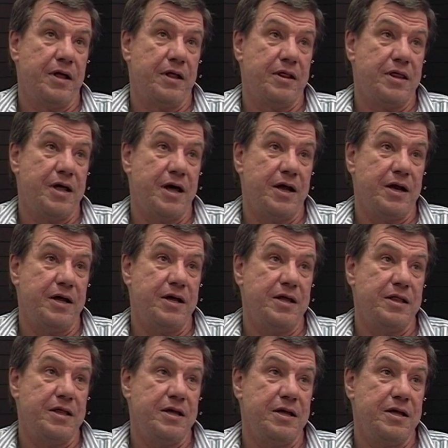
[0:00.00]
That in
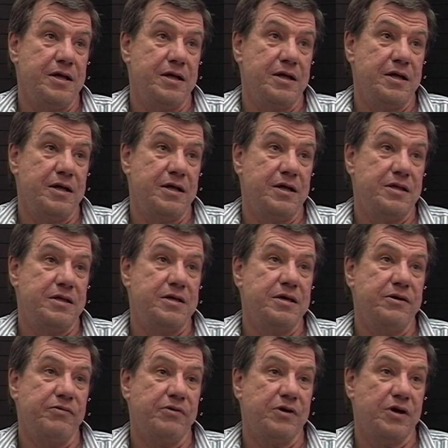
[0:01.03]
the
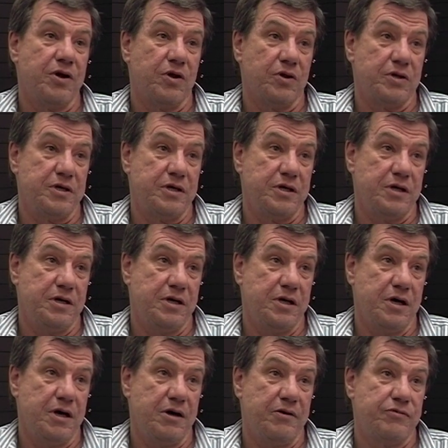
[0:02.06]
difficulty
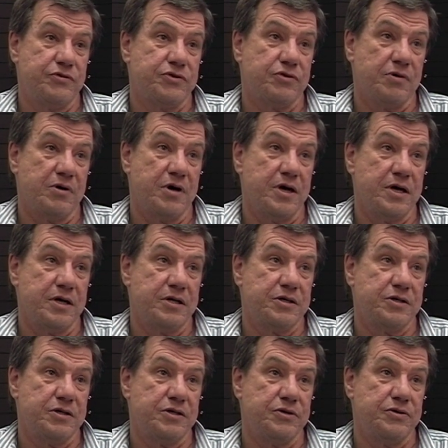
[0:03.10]
of trying
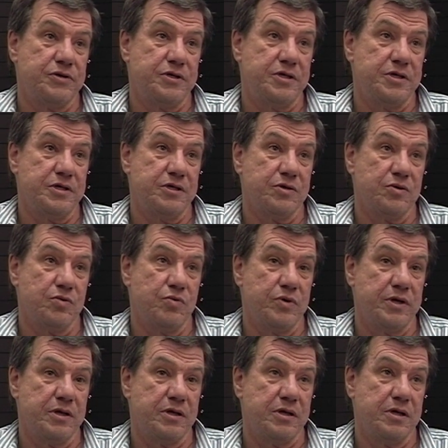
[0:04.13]
to deal
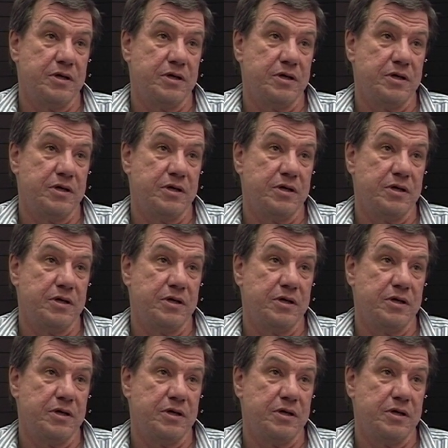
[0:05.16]
with